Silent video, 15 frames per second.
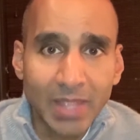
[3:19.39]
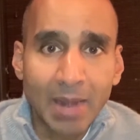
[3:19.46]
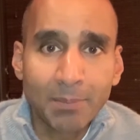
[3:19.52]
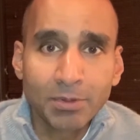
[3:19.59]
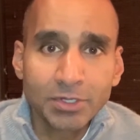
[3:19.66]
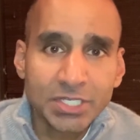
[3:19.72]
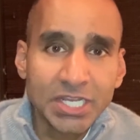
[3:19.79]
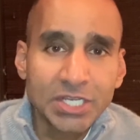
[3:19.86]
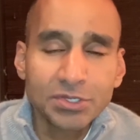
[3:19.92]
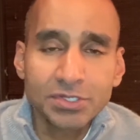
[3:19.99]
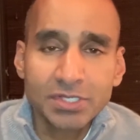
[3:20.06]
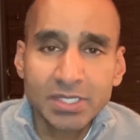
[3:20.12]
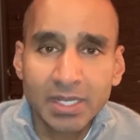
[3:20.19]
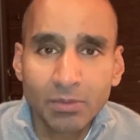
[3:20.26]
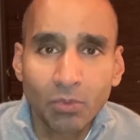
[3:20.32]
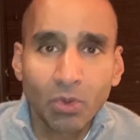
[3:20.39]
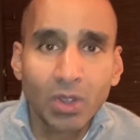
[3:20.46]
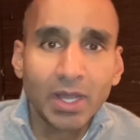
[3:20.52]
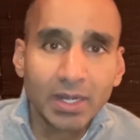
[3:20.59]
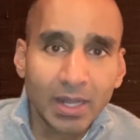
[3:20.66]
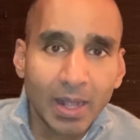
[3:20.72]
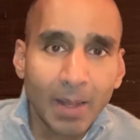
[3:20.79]
And procedures can
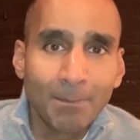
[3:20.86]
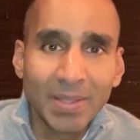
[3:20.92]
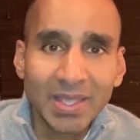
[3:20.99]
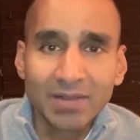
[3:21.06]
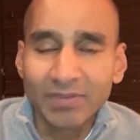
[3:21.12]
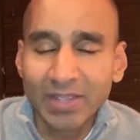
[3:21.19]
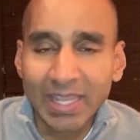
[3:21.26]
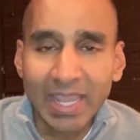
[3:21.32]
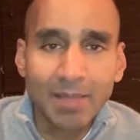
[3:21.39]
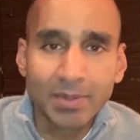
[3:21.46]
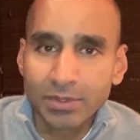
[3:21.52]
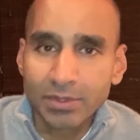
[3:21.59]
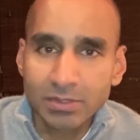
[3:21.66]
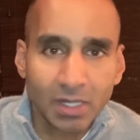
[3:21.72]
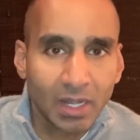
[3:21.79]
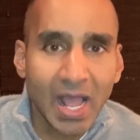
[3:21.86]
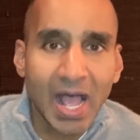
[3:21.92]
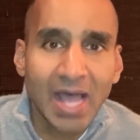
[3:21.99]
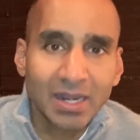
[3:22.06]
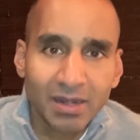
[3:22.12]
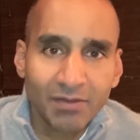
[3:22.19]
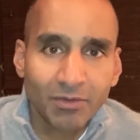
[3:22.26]
run a bit of a gamut. There's a
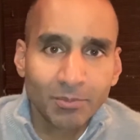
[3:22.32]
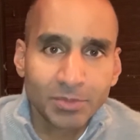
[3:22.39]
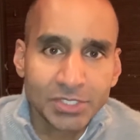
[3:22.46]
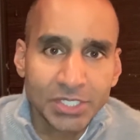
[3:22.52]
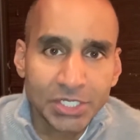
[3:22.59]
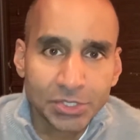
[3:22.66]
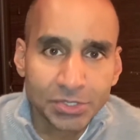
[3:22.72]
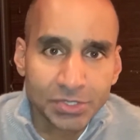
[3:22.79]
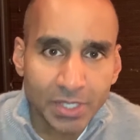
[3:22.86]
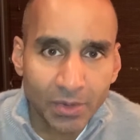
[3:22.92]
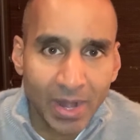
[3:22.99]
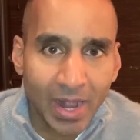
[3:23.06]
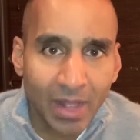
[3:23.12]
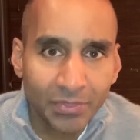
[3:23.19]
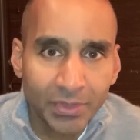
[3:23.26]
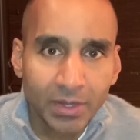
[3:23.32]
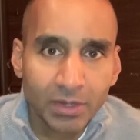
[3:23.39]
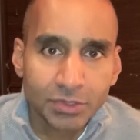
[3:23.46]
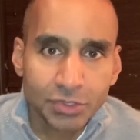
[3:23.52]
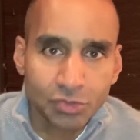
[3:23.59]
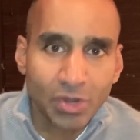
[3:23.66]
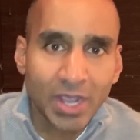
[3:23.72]
lot of different procedures that are out there
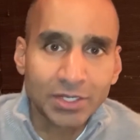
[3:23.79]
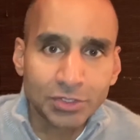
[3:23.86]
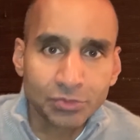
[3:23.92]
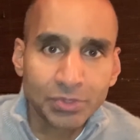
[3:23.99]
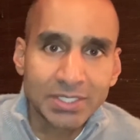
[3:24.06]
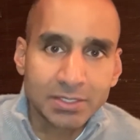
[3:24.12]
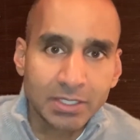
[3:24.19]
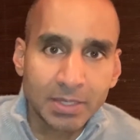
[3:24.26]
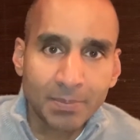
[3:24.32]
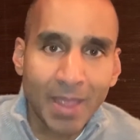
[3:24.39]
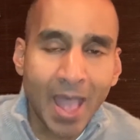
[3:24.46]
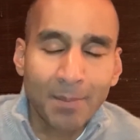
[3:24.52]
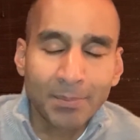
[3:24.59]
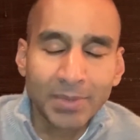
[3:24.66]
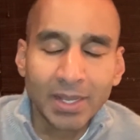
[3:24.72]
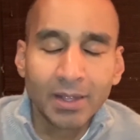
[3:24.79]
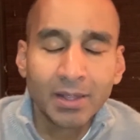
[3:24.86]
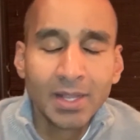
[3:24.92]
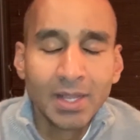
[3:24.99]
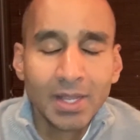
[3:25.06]
to try to treat sleep apnea.